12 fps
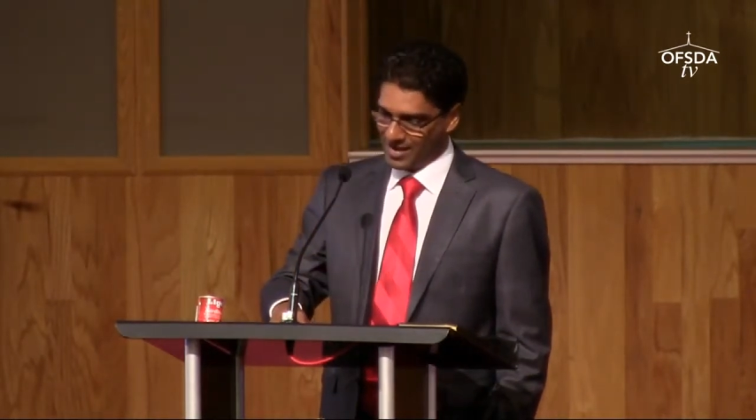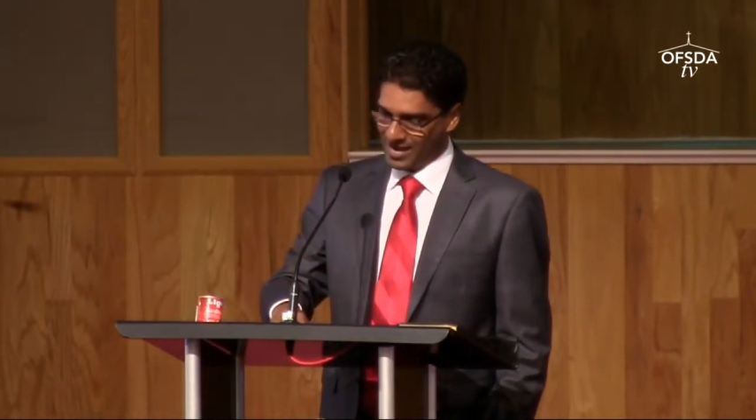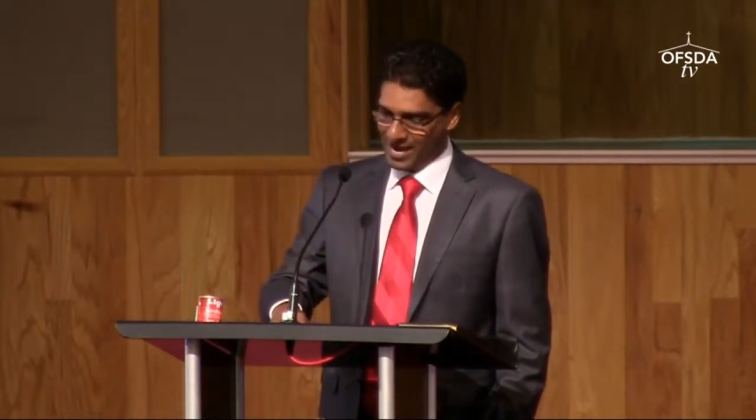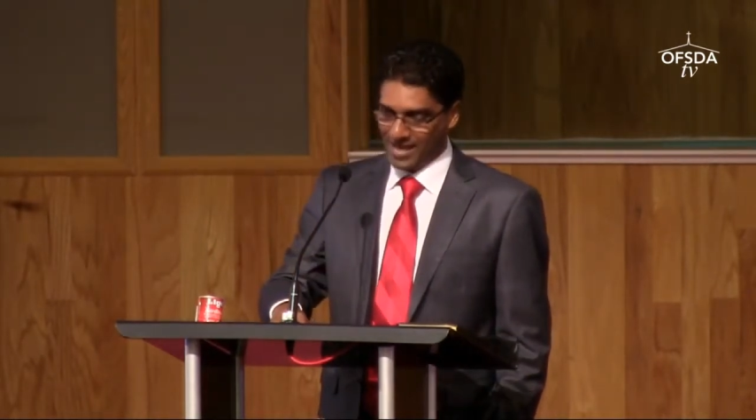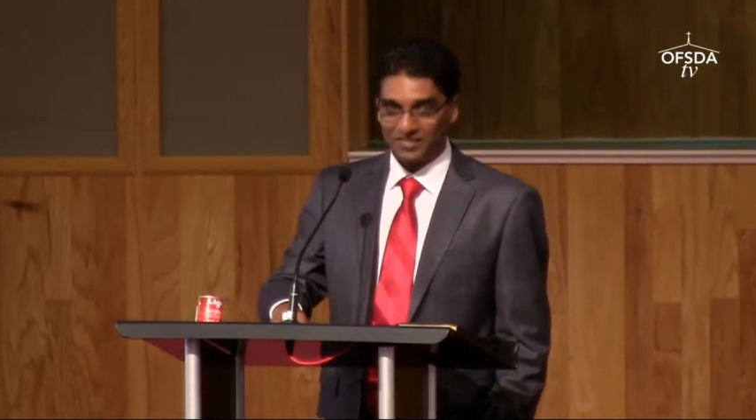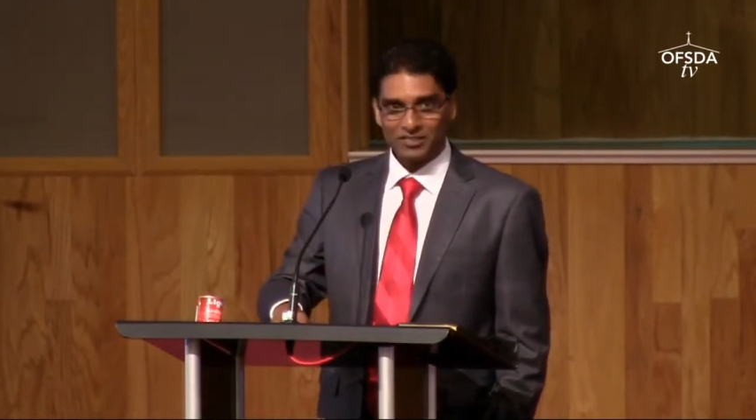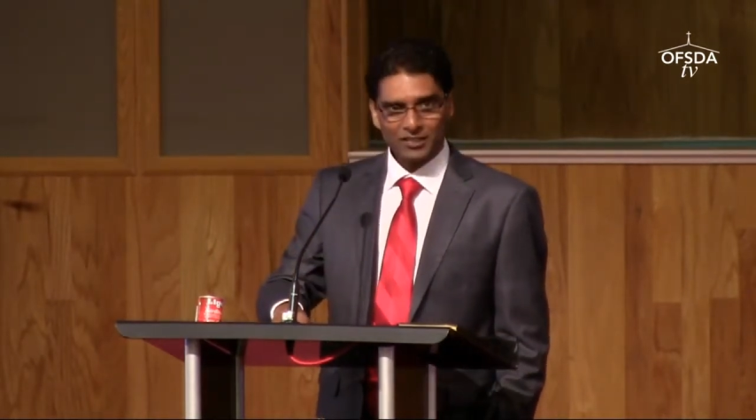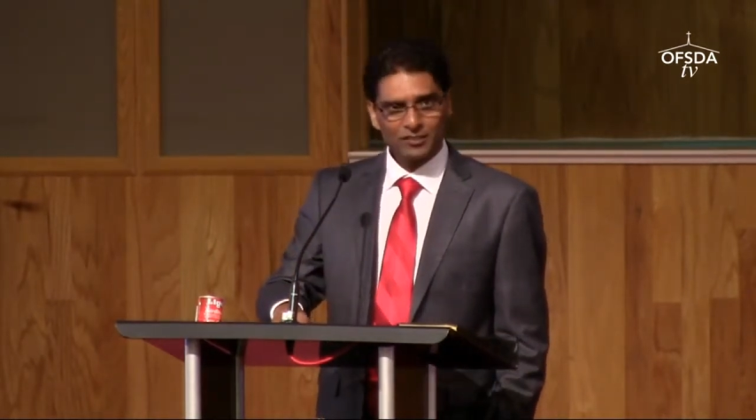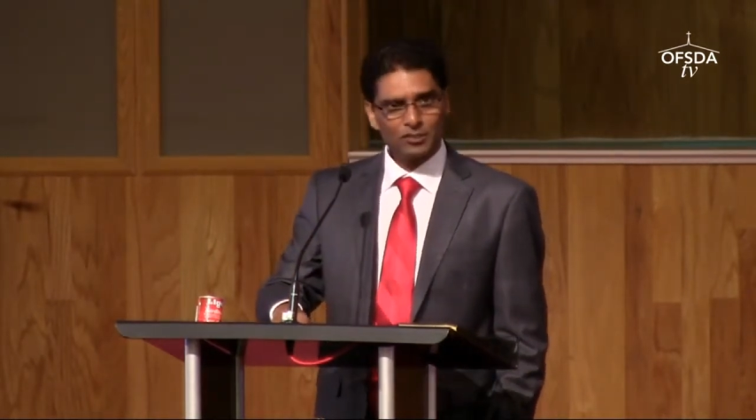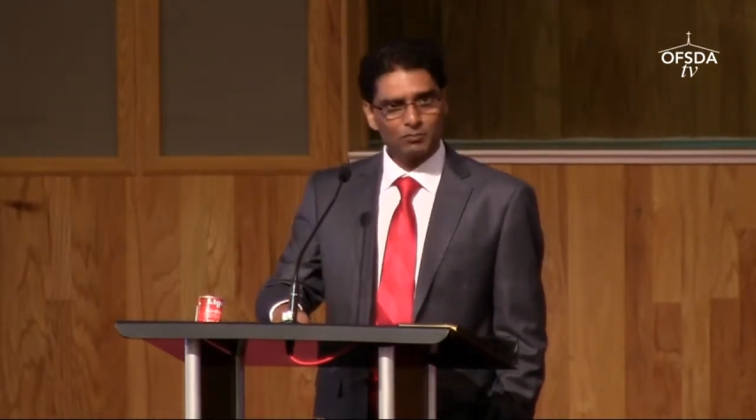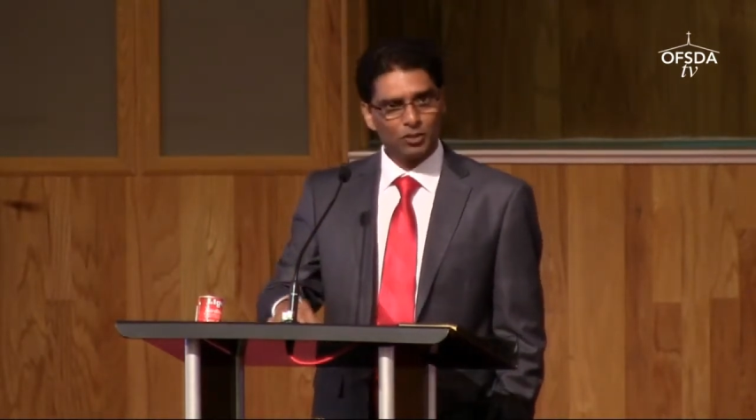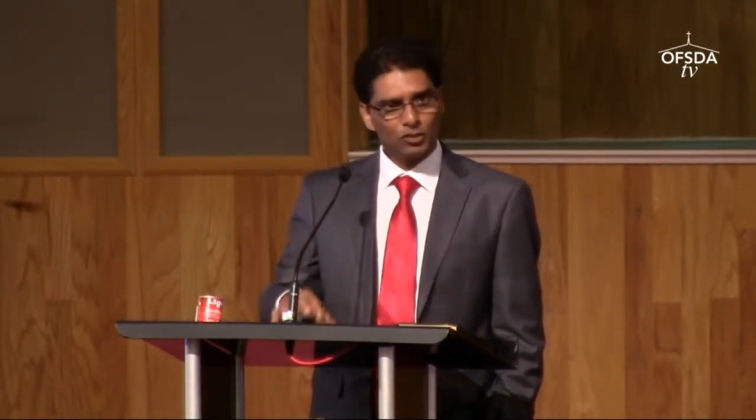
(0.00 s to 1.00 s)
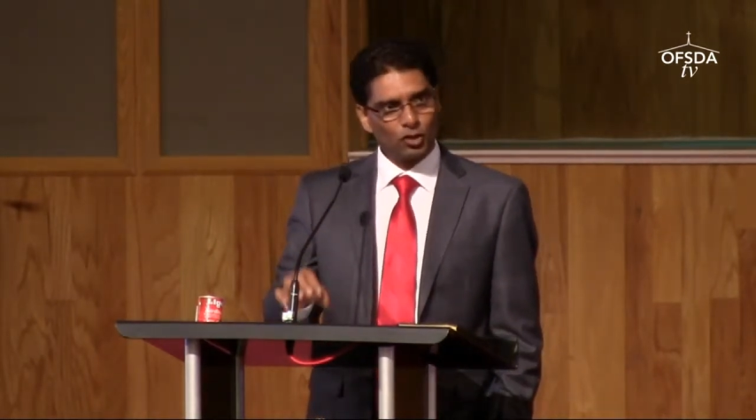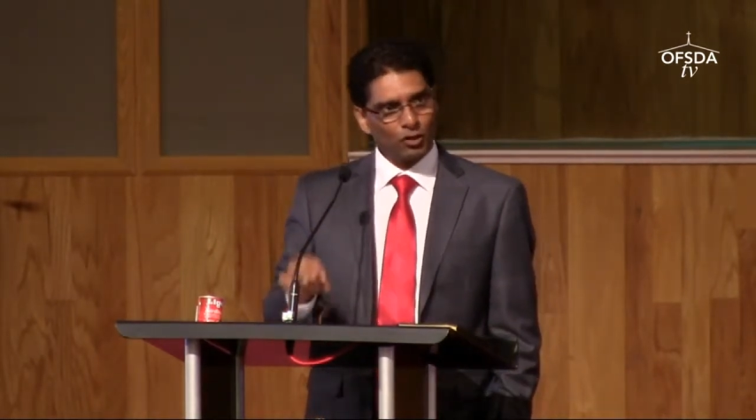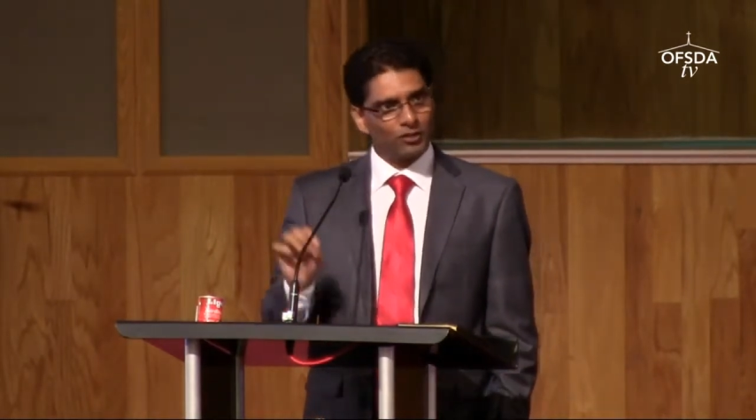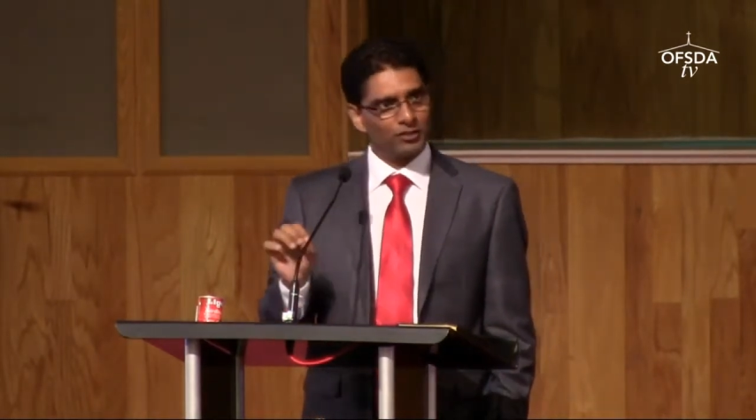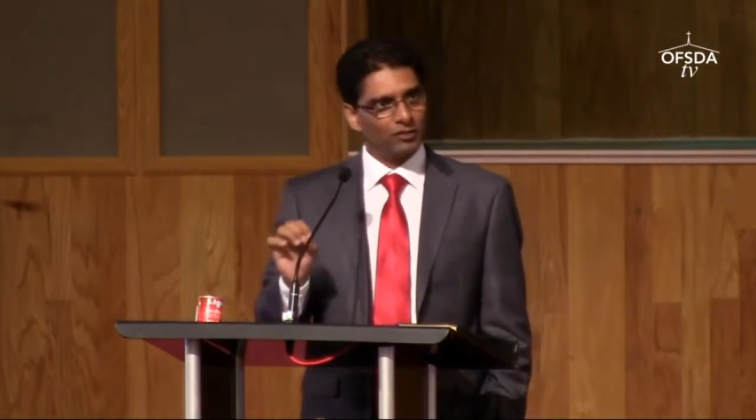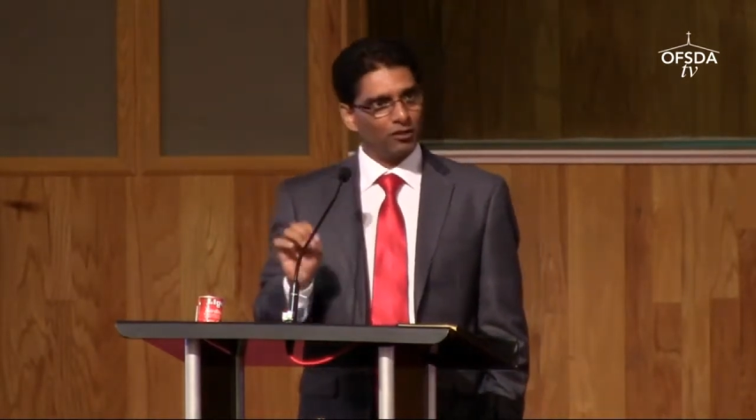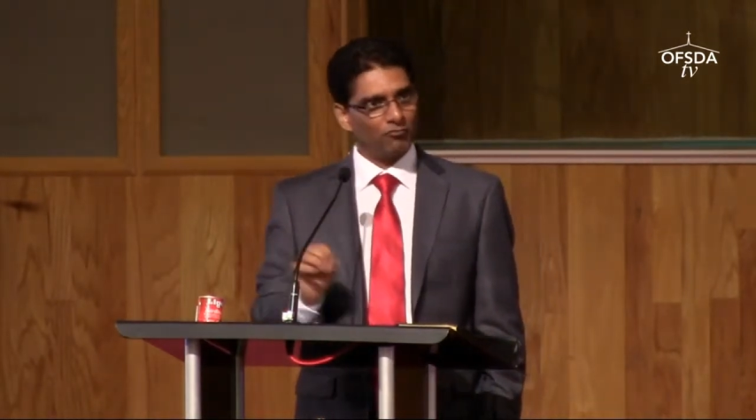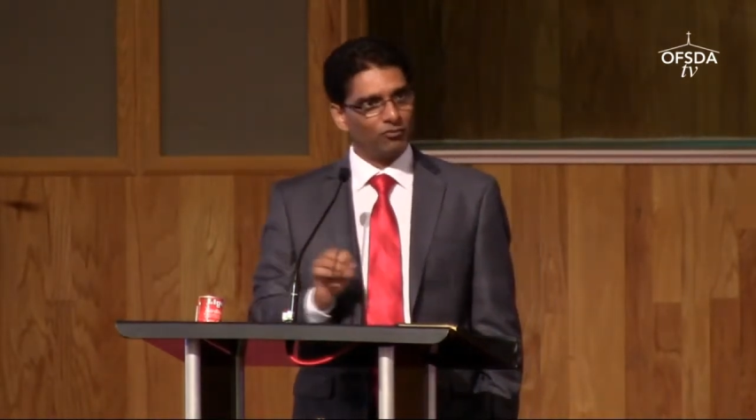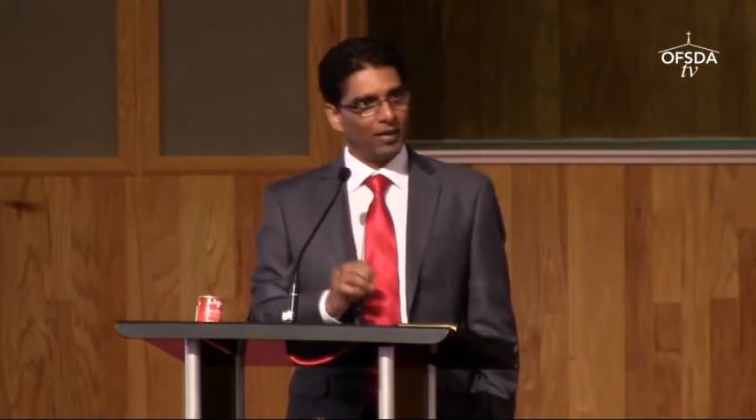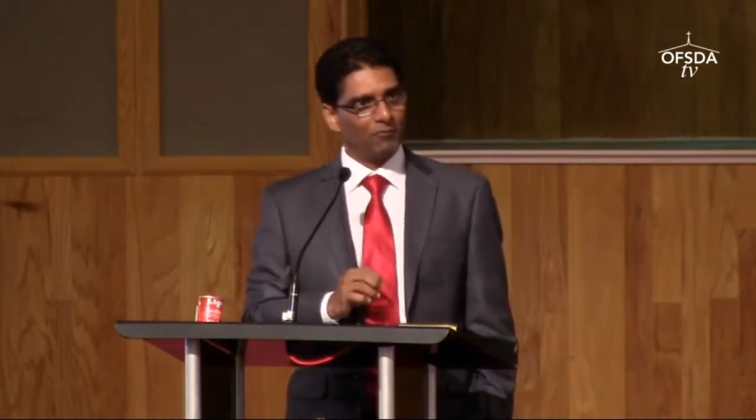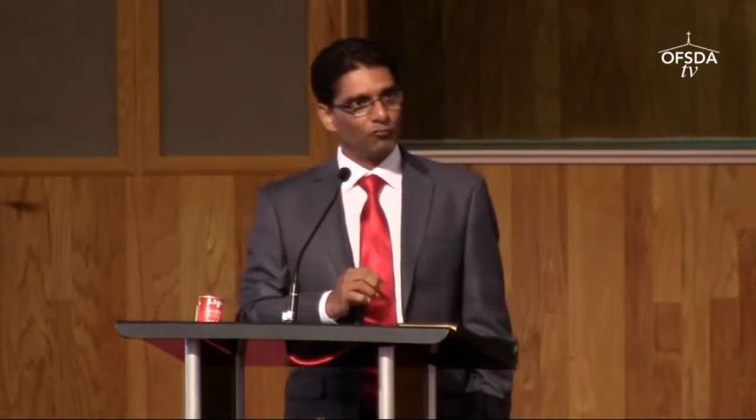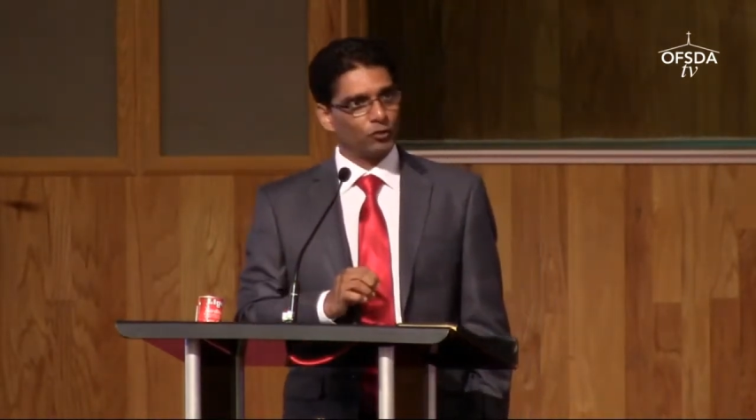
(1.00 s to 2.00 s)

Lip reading: And since the majority of them